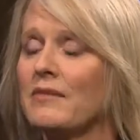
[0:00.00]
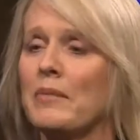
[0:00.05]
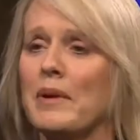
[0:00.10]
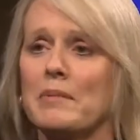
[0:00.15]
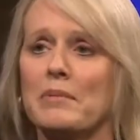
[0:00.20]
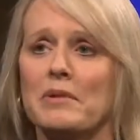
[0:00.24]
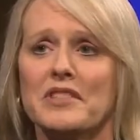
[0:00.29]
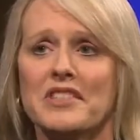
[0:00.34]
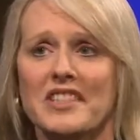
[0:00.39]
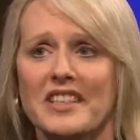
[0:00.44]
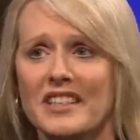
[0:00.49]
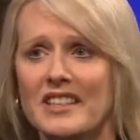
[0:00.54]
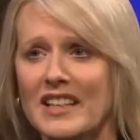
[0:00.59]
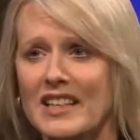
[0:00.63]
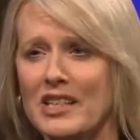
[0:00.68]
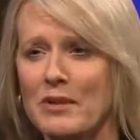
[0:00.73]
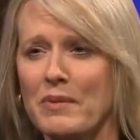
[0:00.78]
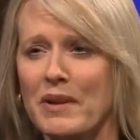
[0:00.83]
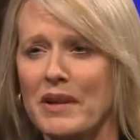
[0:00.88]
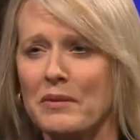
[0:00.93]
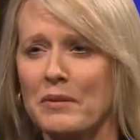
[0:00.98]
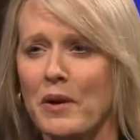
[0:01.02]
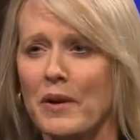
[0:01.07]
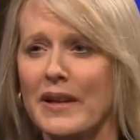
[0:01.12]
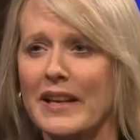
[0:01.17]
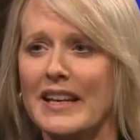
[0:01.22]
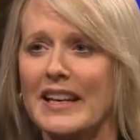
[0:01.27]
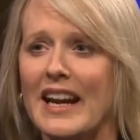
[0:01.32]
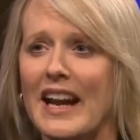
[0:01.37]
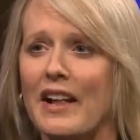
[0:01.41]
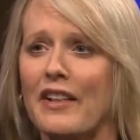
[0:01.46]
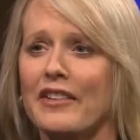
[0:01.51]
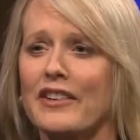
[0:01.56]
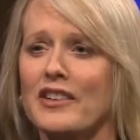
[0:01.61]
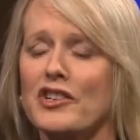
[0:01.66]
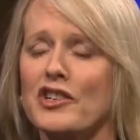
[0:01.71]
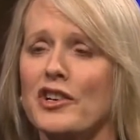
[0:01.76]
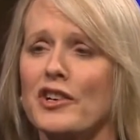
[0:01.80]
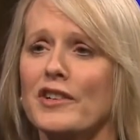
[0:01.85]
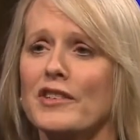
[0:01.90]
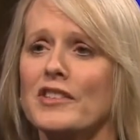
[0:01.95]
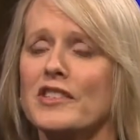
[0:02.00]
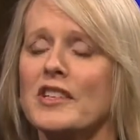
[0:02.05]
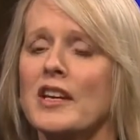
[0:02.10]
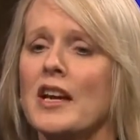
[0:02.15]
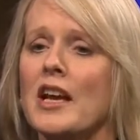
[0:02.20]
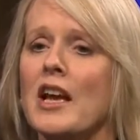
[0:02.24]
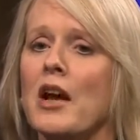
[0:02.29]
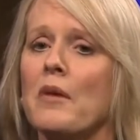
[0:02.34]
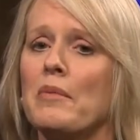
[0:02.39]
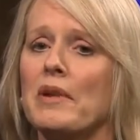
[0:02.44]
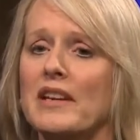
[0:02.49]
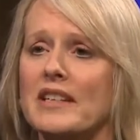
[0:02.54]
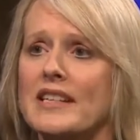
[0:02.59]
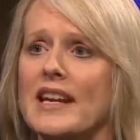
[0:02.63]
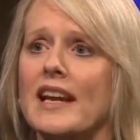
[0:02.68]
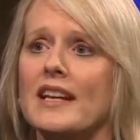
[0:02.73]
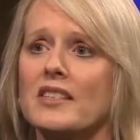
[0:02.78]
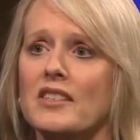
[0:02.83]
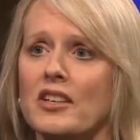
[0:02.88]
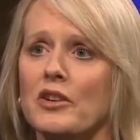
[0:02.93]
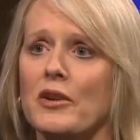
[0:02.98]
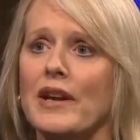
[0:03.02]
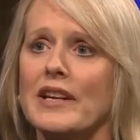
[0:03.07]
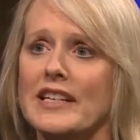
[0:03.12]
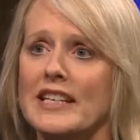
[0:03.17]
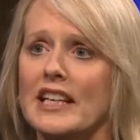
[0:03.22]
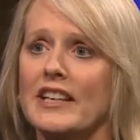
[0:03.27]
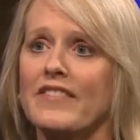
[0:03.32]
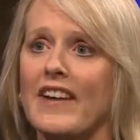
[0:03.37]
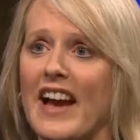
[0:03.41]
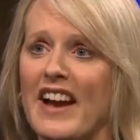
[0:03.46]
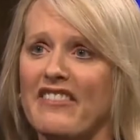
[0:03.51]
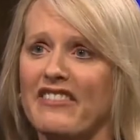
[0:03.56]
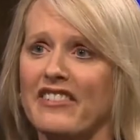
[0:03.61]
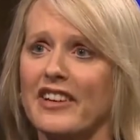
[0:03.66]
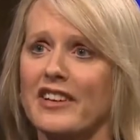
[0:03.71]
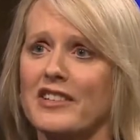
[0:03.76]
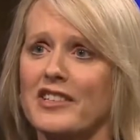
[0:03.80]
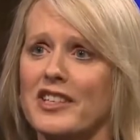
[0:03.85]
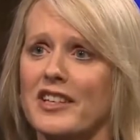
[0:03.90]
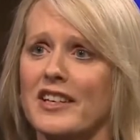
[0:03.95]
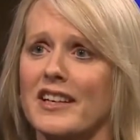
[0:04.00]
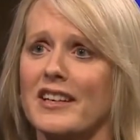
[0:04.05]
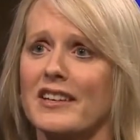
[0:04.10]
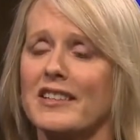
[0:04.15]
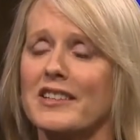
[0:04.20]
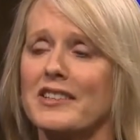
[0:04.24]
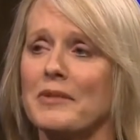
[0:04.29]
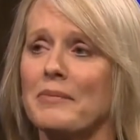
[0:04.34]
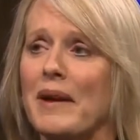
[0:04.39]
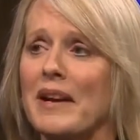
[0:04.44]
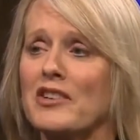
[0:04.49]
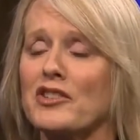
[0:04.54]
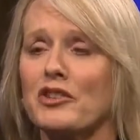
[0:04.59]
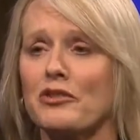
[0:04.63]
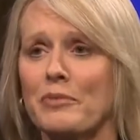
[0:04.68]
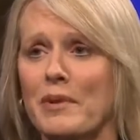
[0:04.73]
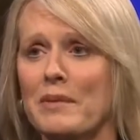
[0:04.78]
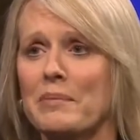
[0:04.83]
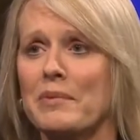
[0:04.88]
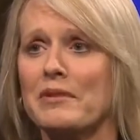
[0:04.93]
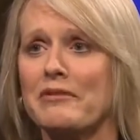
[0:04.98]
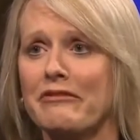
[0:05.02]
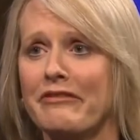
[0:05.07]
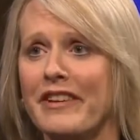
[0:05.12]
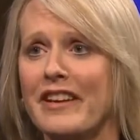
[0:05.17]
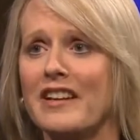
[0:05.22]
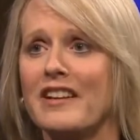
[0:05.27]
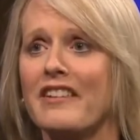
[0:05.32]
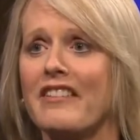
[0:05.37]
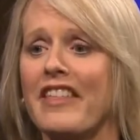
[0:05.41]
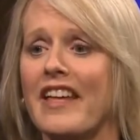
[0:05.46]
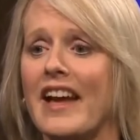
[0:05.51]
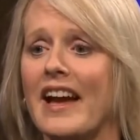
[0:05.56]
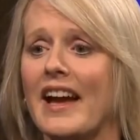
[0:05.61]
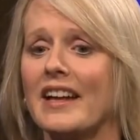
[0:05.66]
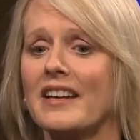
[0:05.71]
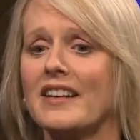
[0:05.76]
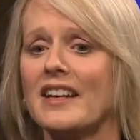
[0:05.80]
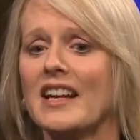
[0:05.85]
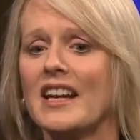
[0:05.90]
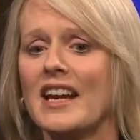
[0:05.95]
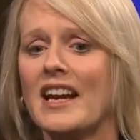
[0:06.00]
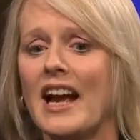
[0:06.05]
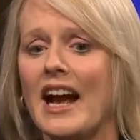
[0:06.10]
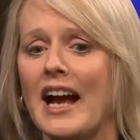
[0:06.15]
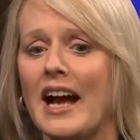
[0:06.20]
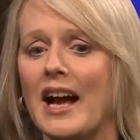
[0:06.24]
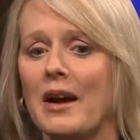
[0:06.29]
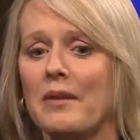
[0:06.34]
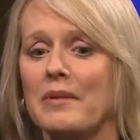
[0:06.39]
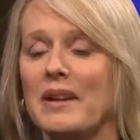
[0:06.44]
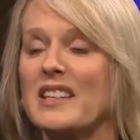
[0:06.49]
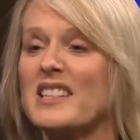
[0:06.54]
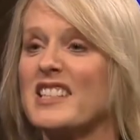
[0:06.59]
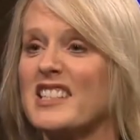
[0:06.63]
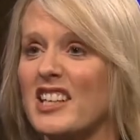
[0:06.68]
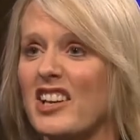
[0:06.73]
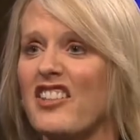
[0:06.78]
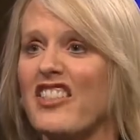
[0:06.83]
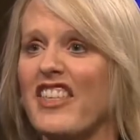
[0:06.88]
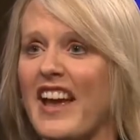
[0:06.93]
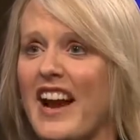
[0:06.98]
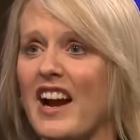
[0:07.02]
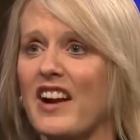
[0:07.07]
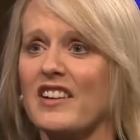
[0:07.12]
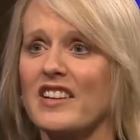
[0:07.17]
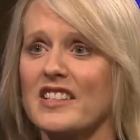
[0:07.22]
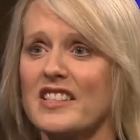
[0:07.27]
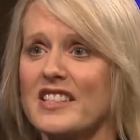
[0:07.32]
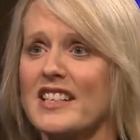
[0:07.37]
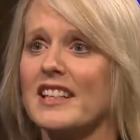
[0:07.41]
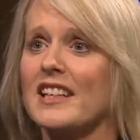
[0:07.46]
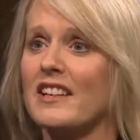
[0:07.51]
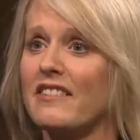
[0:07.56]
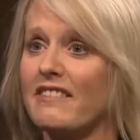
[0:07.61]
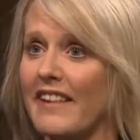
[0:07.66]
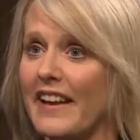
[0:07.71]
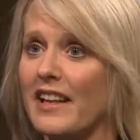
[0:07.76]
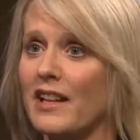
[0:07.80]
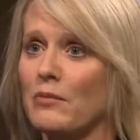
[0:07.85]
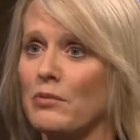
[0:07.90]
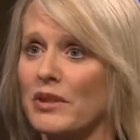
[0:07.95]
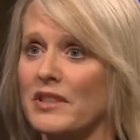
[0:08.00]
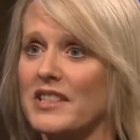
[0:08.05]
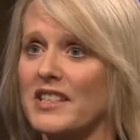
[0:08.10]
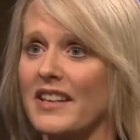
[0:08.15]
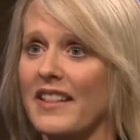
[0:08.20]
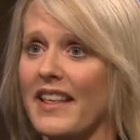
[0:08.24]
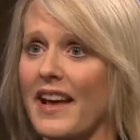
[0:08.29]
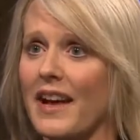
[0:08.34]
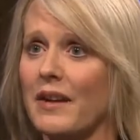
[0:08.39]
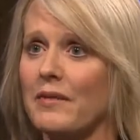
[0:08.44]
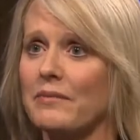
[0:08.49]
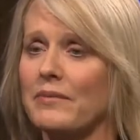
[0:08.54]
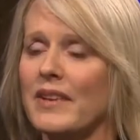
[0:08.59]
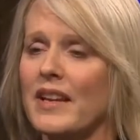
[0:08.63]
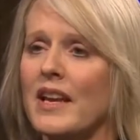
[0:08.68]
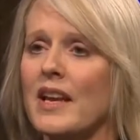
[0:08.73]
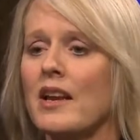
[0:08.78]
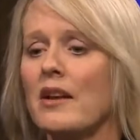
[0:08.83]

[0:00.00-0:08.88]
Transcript: People still need to be enrolling in health insurance, but it takes a great deal of effort to, to make sure people feel that um, it's still there and it's still available to them.